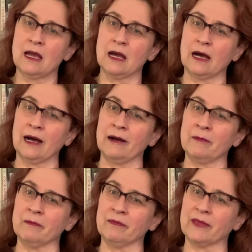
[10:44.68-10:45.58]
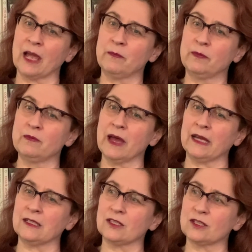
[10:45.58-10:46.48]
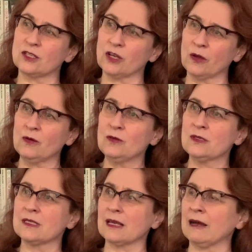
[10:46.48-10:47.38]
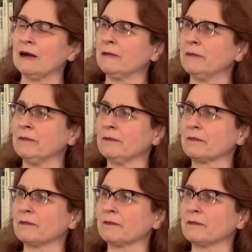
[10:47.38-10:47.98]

Um, I I chose um,